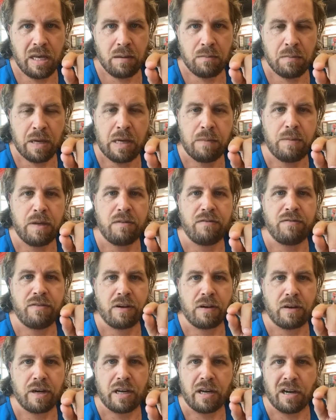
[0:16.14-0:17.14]
may be
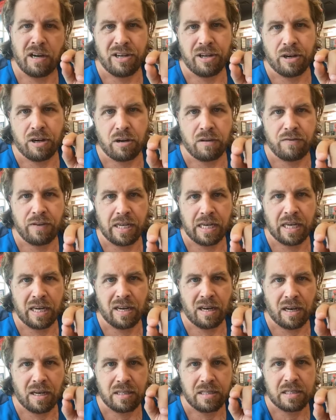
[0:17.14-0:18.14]
very unnerving
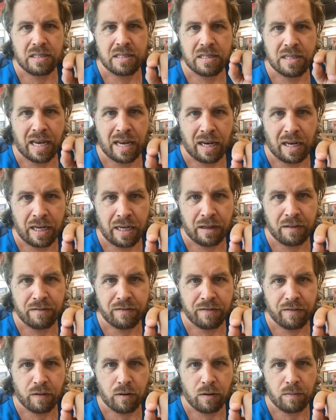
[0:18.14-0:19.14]
and unsettling
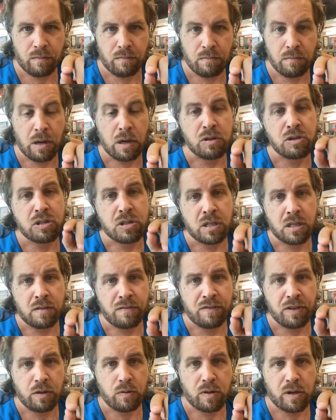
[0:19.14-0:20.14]
for most of the
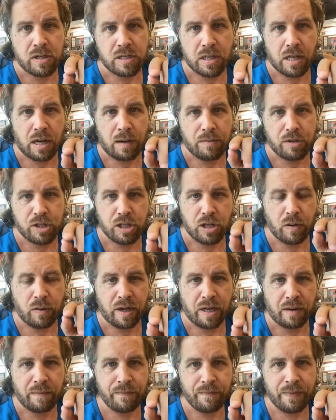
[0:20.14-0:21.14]
viewers that I'm
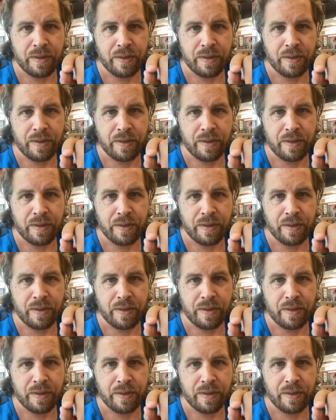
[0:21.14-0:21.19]
showing.